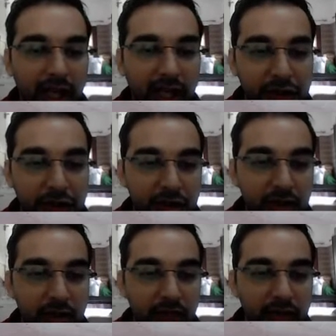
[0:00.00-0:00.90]

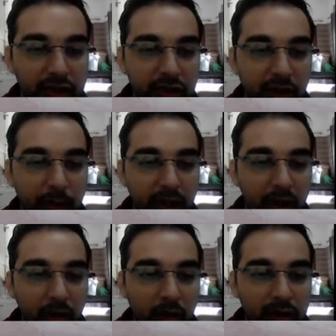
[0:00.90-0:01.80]
H which is
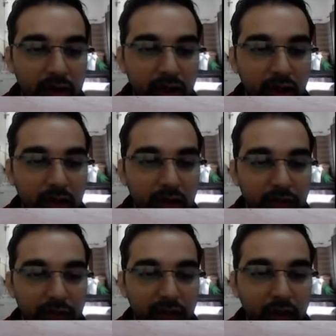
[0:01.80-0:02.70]
coming on the
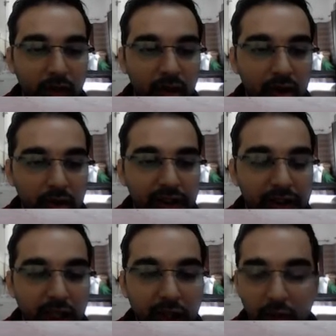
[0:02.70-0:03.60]
phenol,
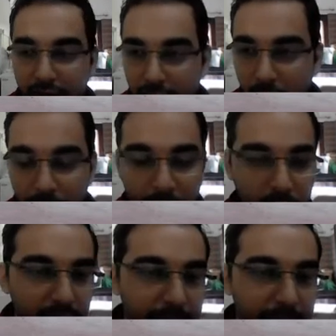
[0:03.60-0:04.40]
that's hydroxy group.